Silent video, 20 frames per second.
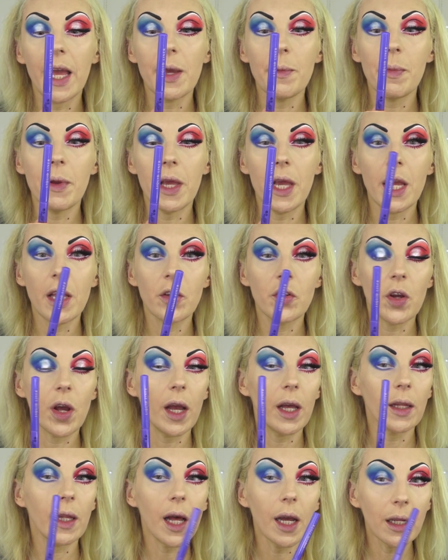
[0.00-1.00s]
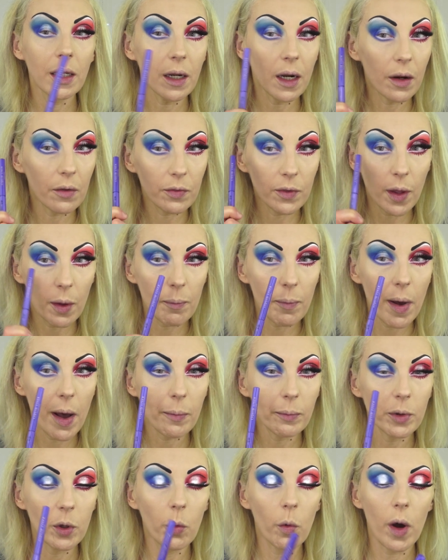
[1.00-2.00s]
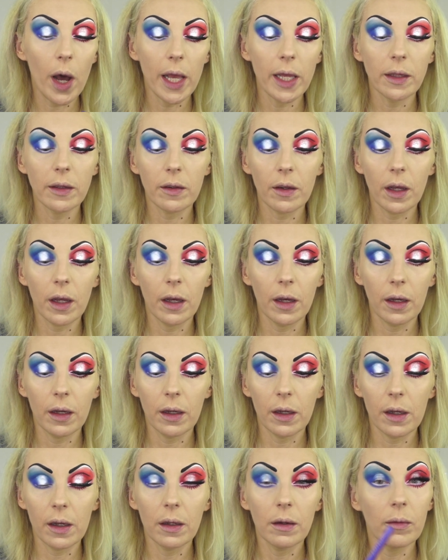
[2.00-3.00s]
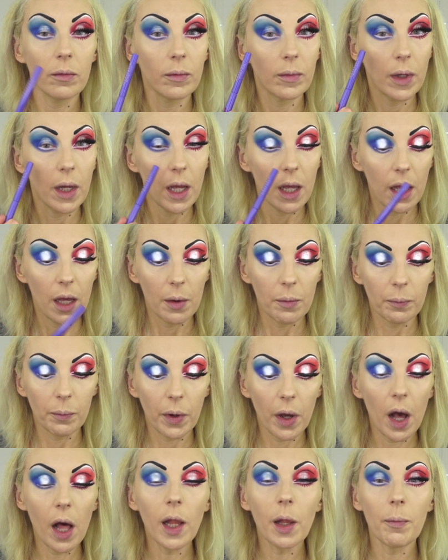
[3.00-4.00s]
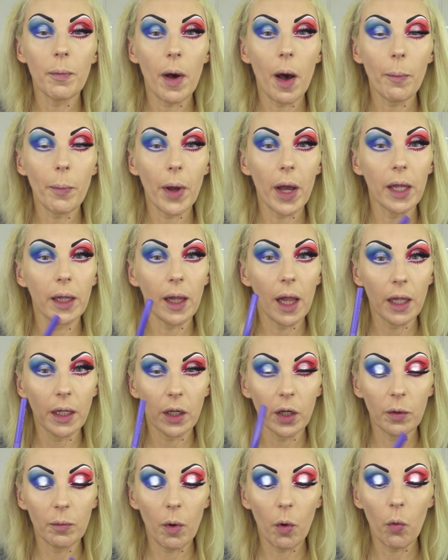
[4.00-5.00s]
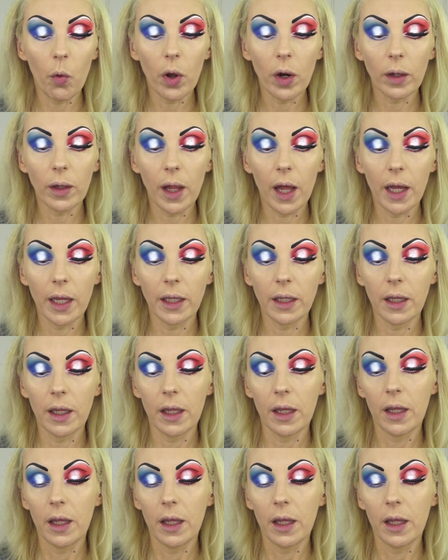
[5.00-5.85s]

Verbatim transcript: A B H eyeliner after I pop the white uh, ColourPop eyeliner in my waterline.